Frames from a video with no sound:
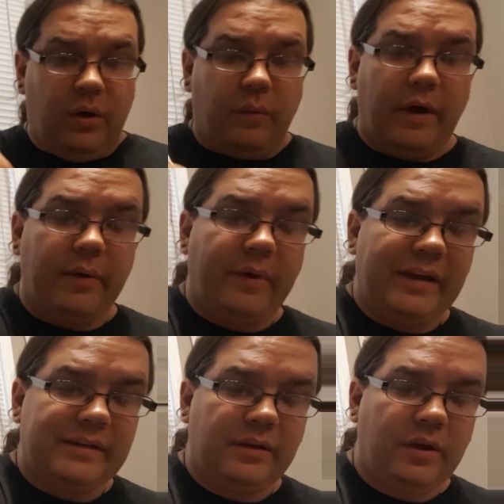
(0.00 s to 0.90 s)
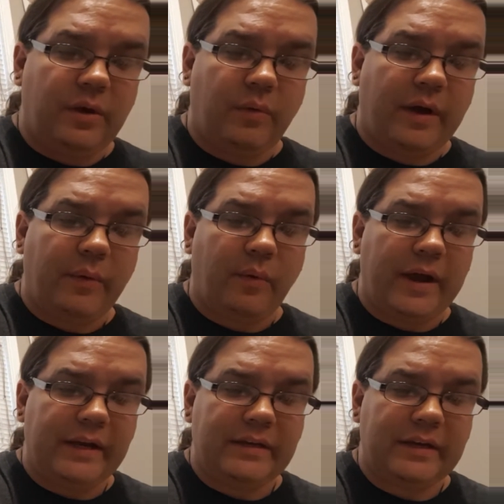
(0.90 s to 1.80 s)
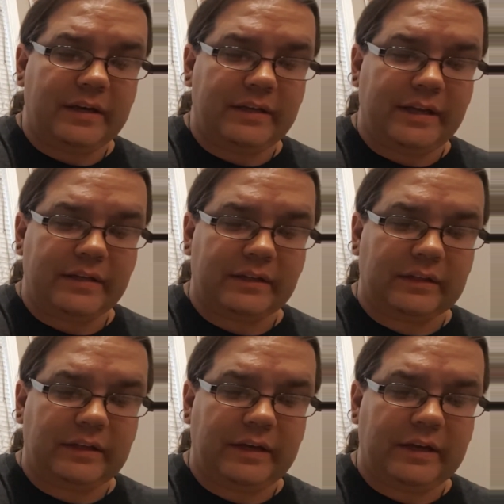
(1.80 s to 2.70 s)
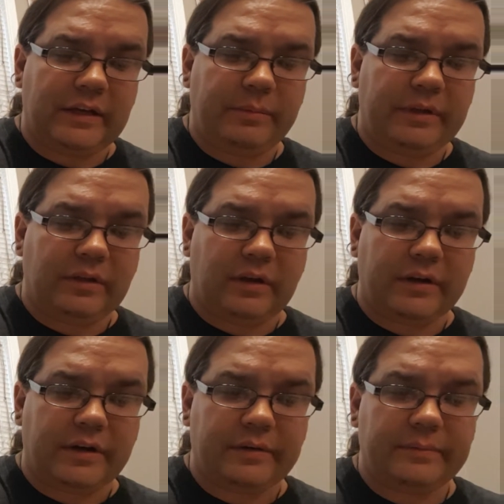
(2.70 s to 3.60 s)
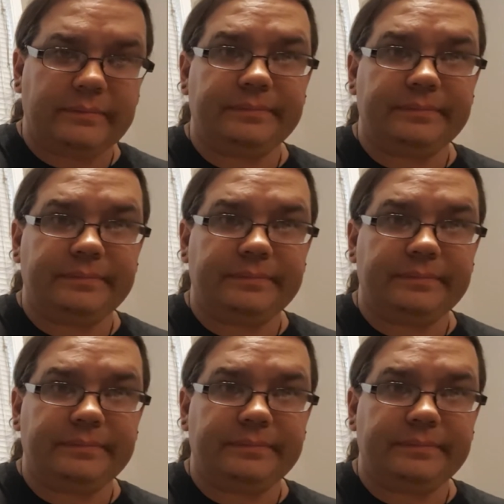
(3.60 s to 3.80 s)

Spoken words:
why white takes a little bit longer.